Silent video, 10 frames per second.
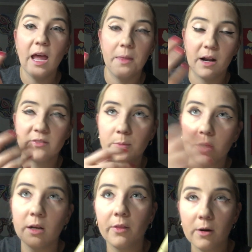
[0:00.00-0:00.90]
and then I have to put
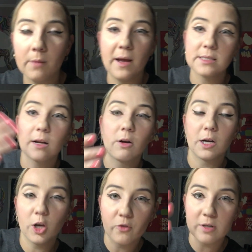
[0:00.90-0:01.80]
another mascara on
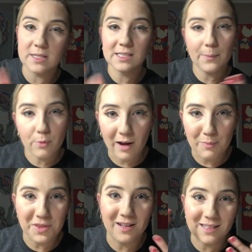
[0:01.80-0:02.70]
over it to separate,
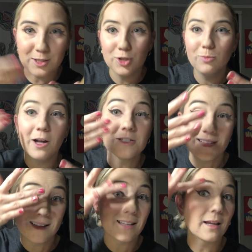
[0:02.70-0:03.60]
but then it's like too much and
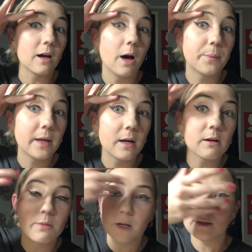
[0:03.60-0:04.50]
then it's like up here
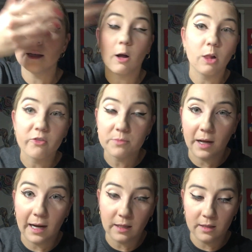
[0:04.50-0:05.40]
and then it's like all over
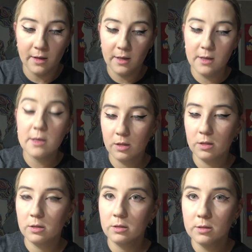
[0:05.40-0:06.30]
my eyelid.
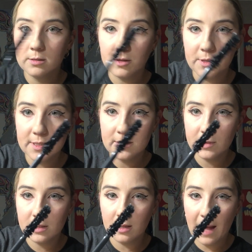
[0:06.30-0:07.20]
So this is
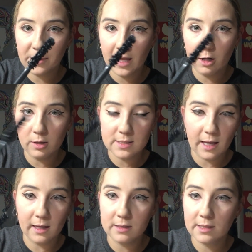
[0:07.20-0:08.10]
what the applicator looks
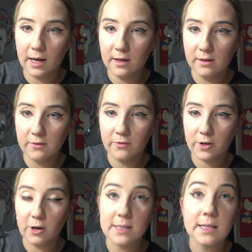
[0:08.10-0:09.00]
like. It's kind of
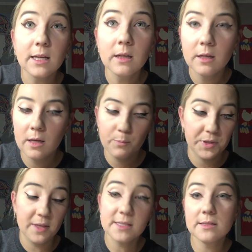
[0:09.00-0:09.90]
crazy,
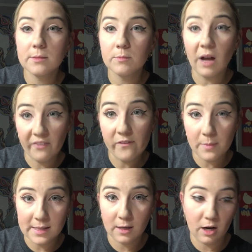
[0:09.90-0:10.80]
but this is my favorite
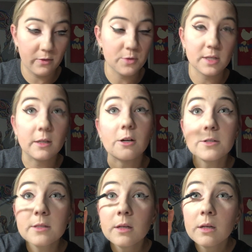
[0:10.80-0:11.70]
mascara I've used in
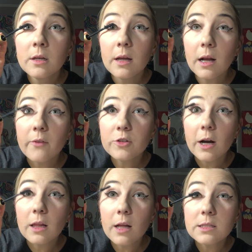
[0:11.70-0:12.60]
years and I've
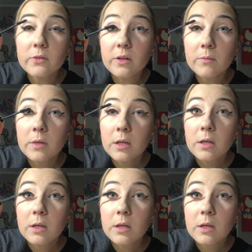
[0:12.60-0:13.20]
tried lots of them.